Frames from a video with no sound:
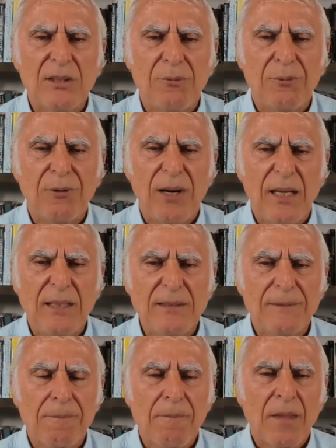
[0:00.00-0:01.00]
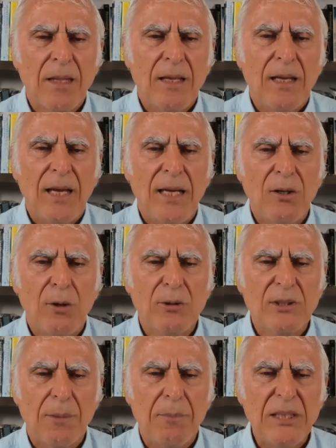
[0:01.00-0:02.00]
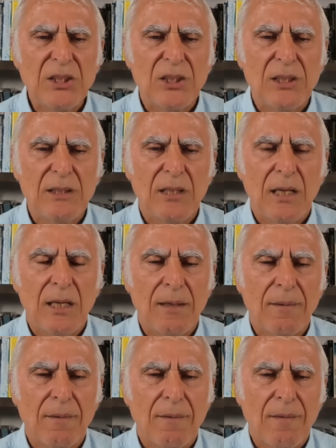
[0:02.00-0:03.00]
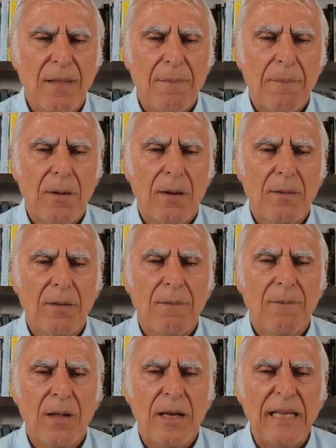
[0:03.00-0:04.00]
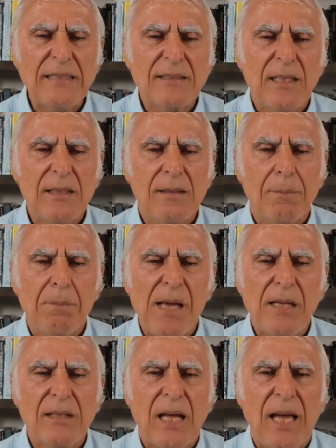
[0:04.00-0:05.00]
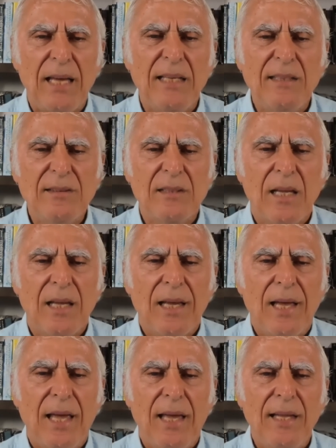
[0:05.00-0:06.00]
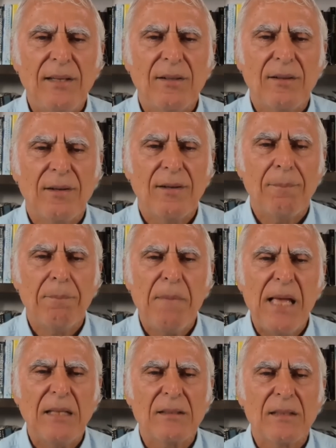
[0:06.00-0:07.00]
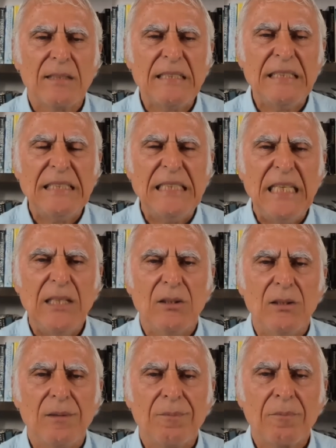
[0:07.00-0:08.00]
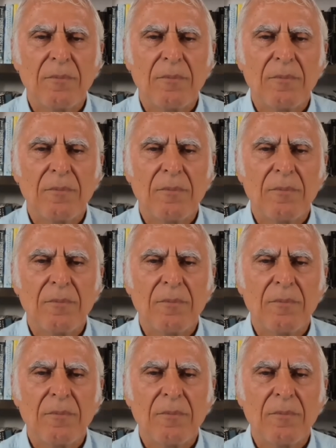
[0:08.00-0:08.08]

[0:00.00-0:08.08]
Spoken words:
in France, and I also mentioned Alaska, Mount Hayes, and Mount Zeal